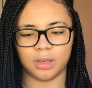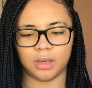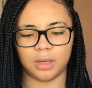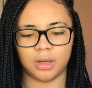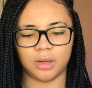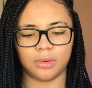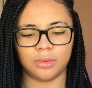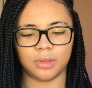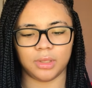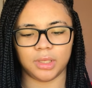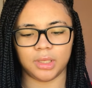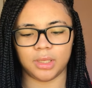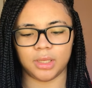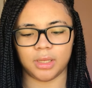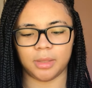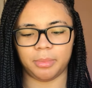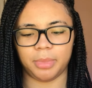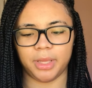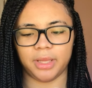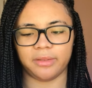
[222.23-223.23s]
Oh good,
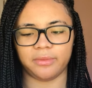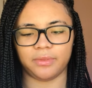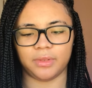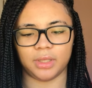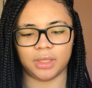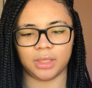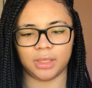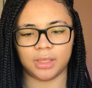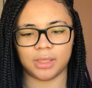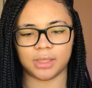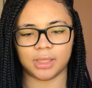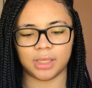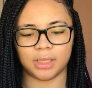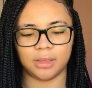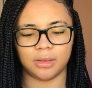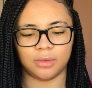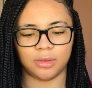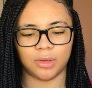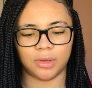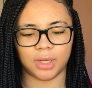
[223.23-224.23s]
a pamphlet, because I
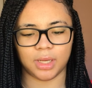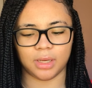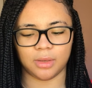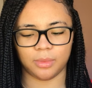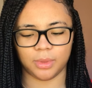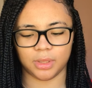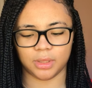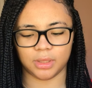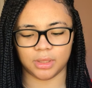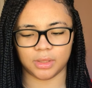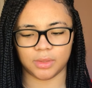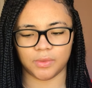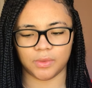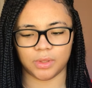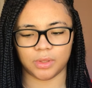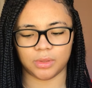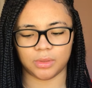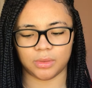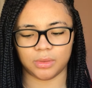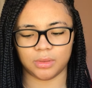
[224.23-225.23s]
don't know how to work this
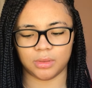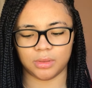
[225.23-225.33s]
phone.